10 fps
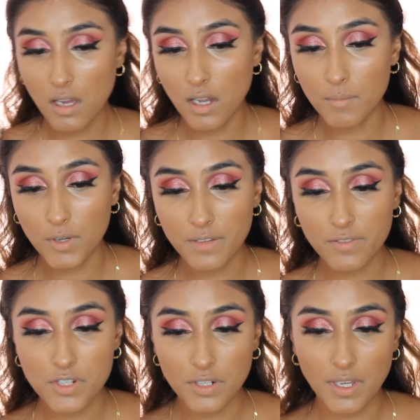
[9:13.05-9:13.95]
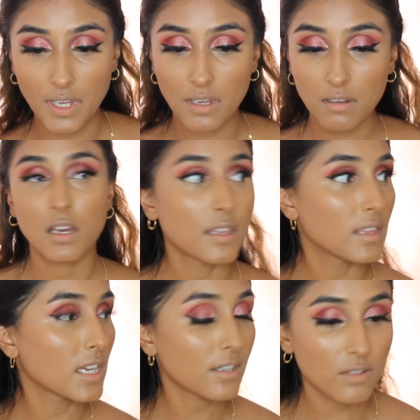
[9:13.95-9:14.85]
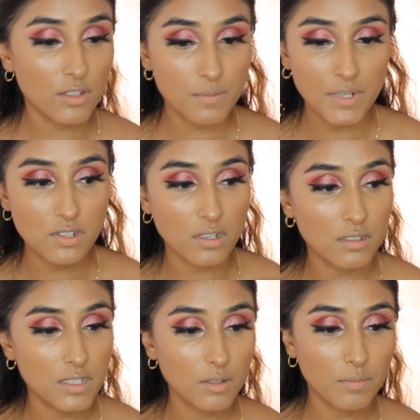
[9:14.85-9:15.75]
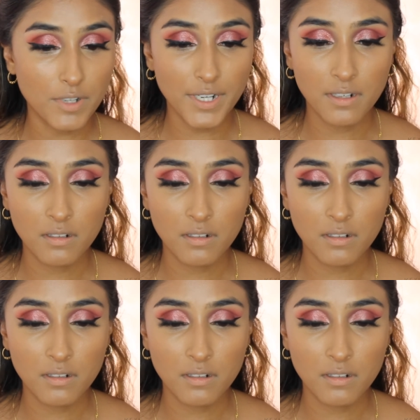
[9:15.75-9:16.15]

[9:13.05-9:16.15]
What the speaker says: I'm not even joking. I think I've lost my Charlotte Tilbury.